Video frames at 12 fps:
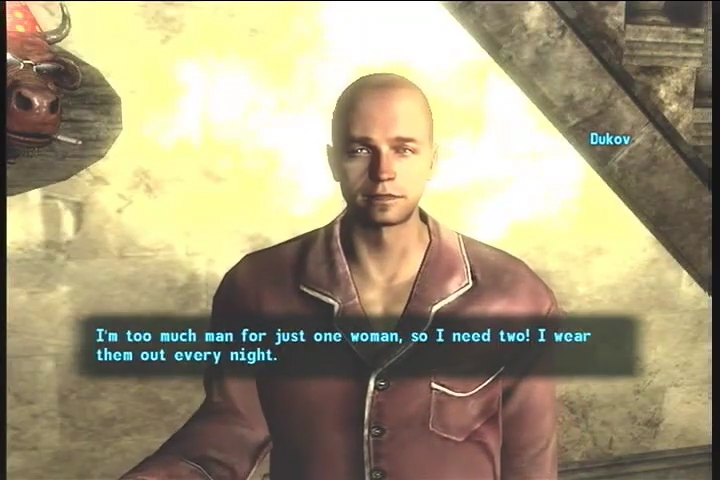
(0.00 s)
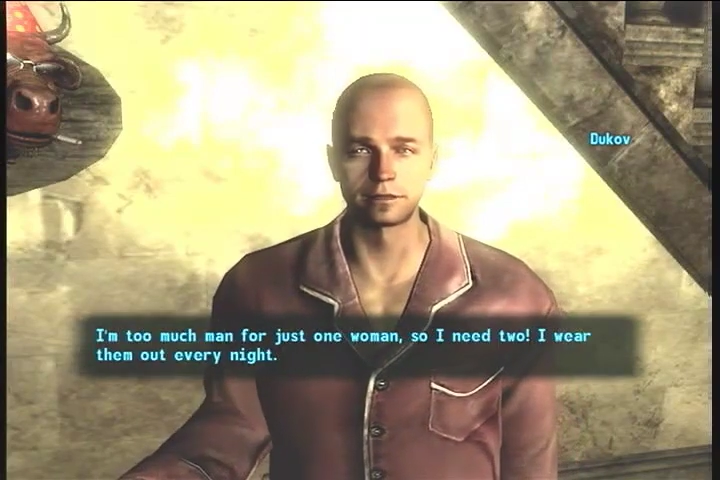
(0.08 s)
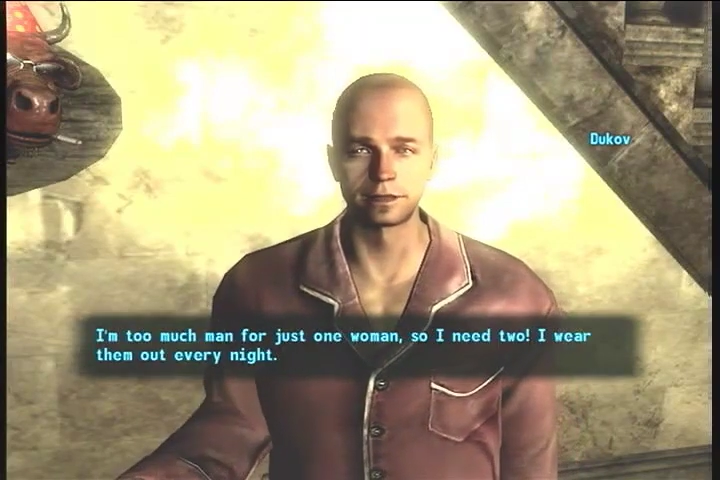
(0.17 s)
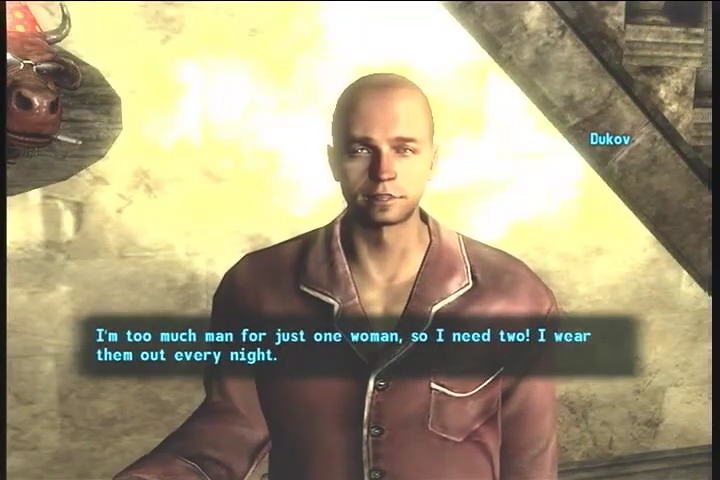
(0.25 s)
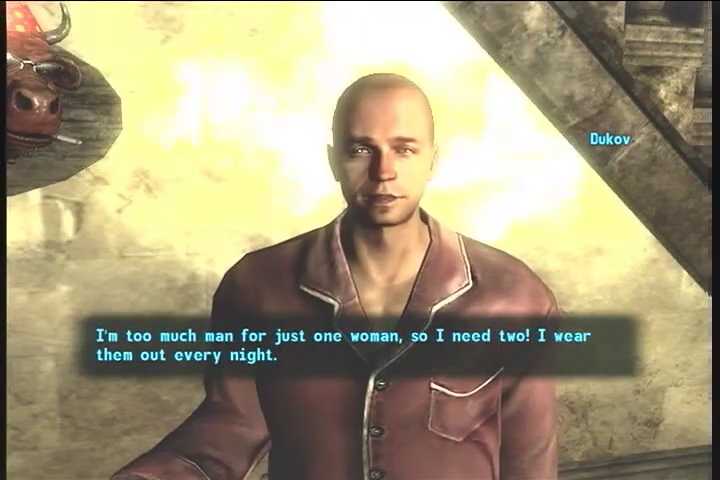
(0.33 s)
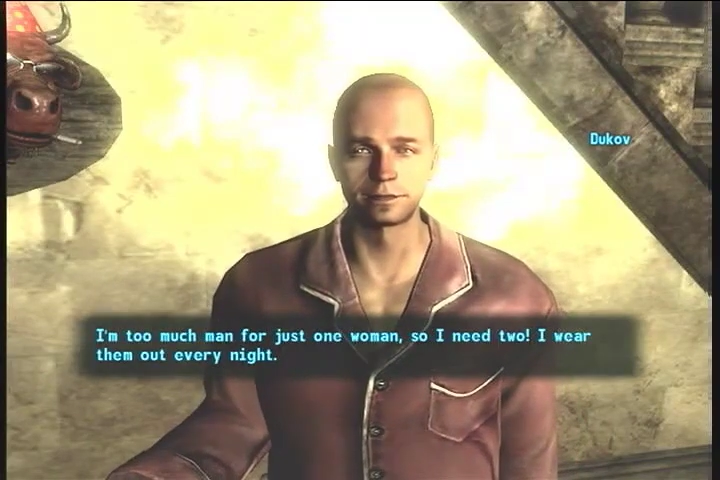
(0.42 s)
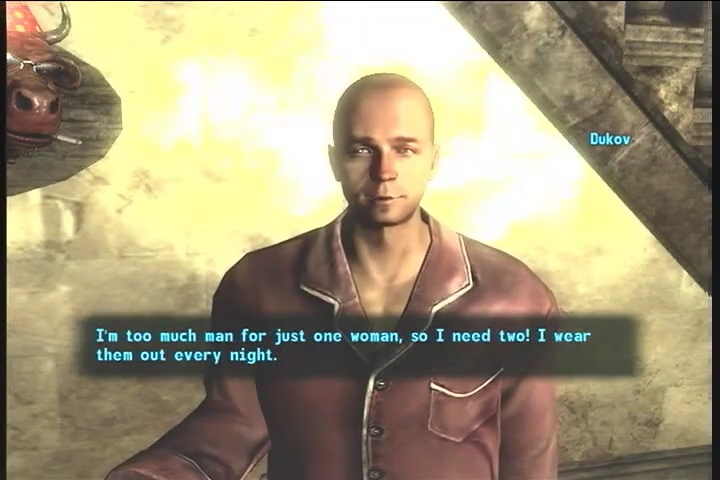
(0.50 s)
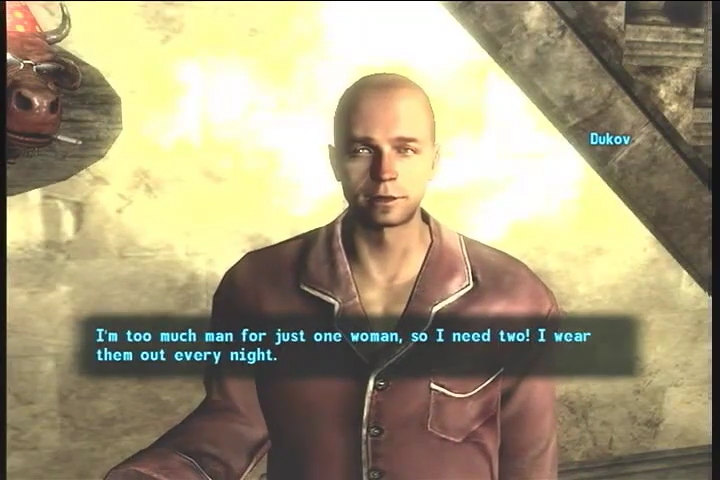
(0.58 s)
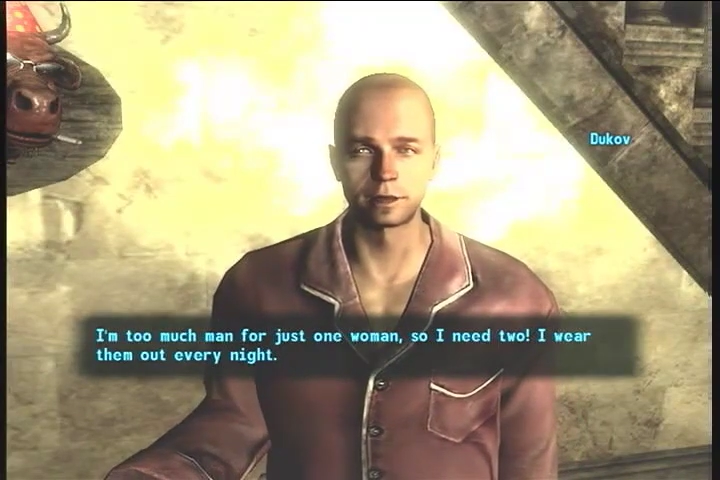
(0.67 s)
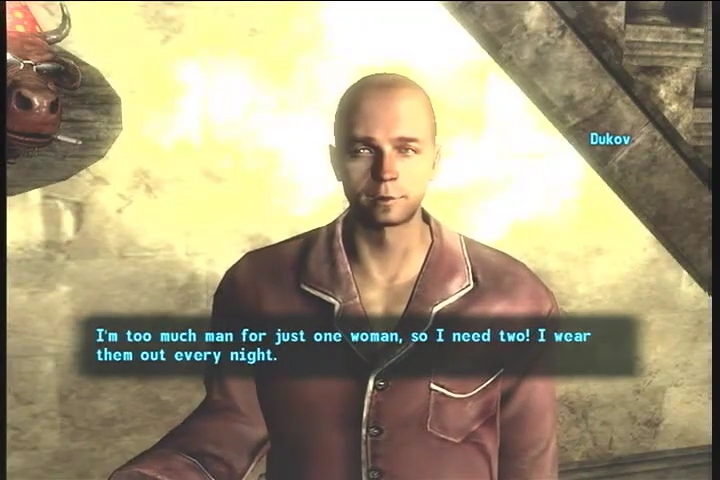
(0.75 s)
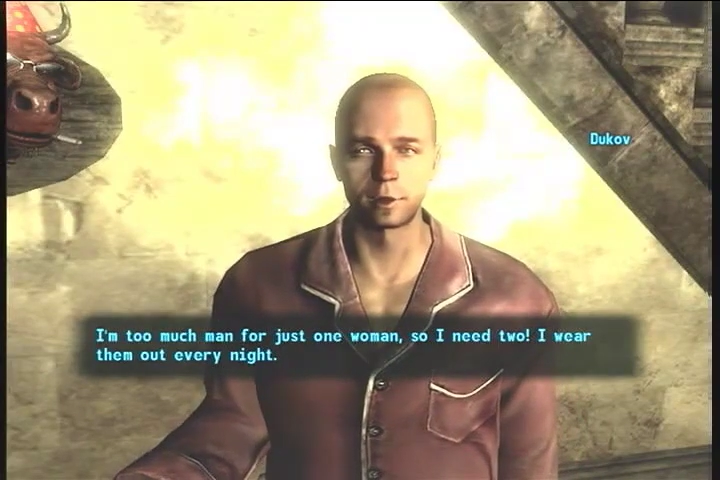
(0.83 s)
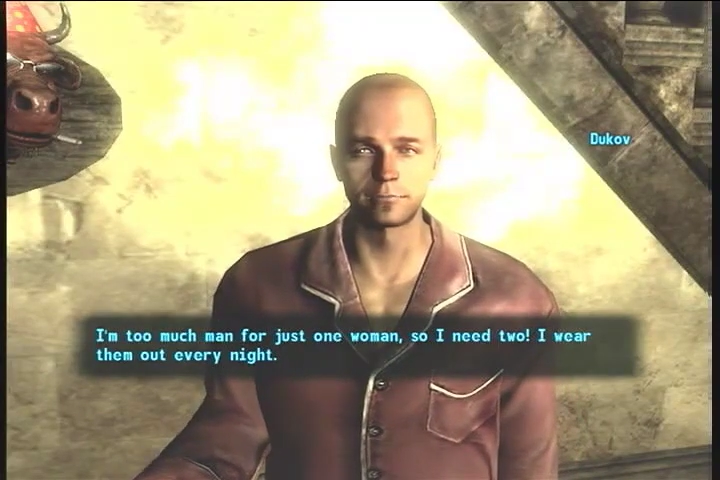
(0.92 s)
for just
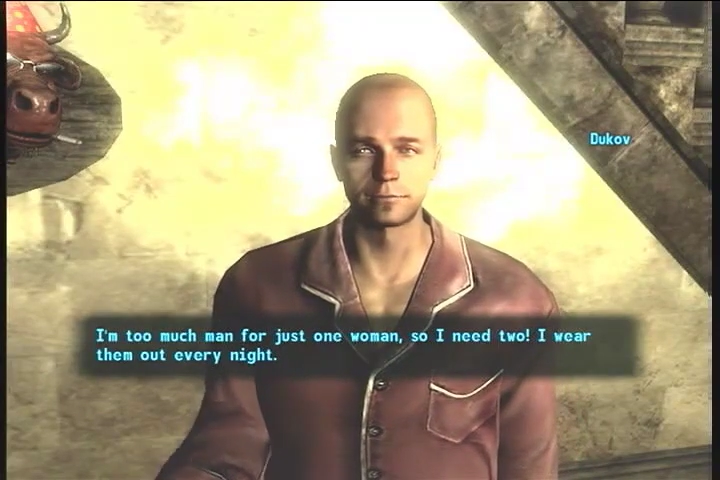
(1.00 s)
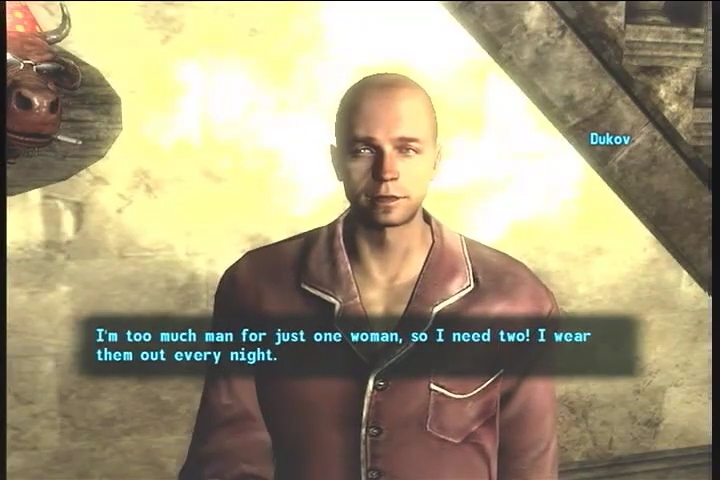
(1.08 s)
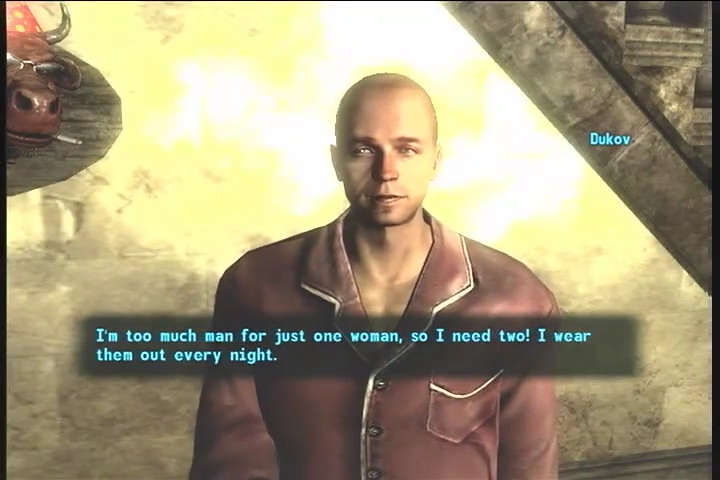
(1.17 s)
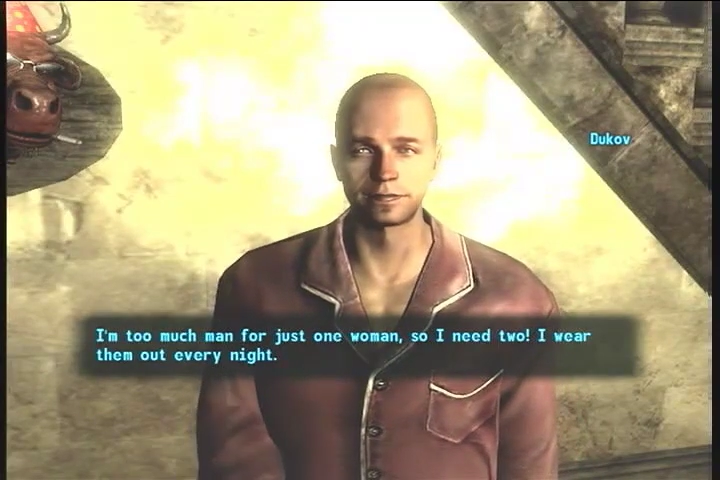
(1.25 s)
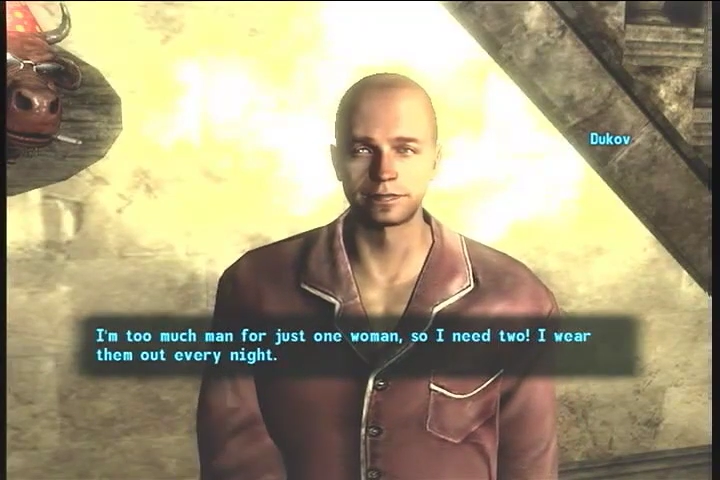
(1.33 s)
one woman,